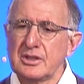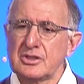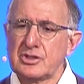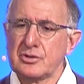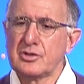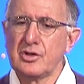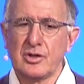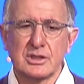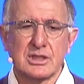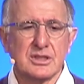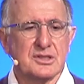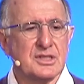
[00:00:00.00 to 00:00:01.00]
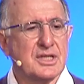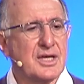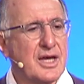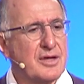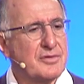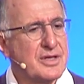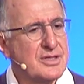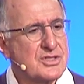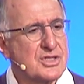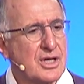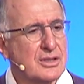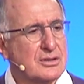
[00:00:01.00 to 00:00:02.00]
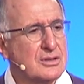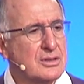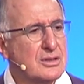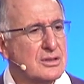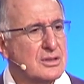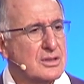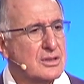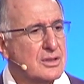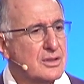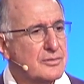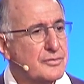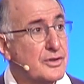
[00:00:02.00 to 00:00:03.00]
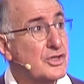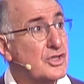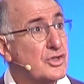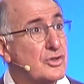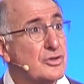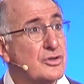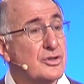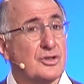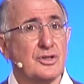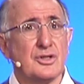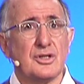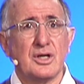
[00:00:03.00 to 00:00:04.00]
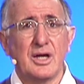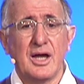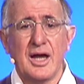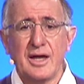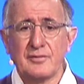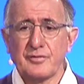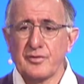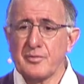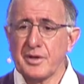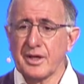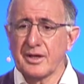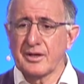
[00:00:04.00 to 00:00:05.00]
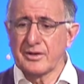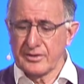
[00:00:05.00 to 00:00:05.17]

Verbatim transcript: to God because He gave His Son for you and for me.